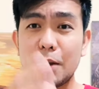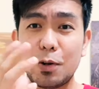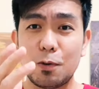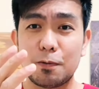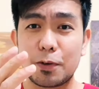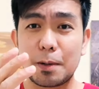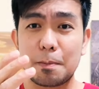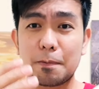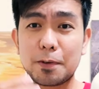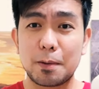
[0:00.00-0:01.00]
you know, for
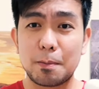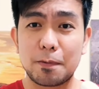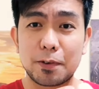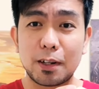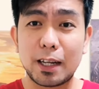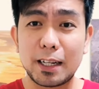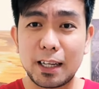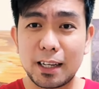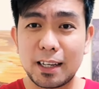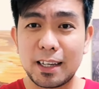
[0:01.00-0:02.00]
the
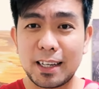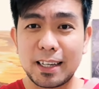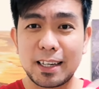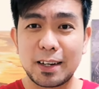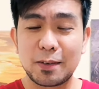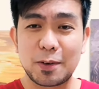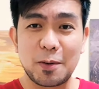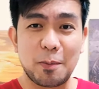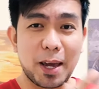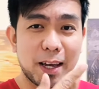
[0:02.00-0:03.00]
lady, for
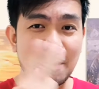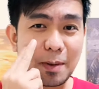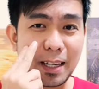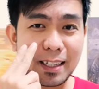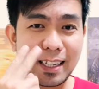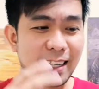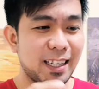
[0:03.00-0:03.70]
the makeup kit.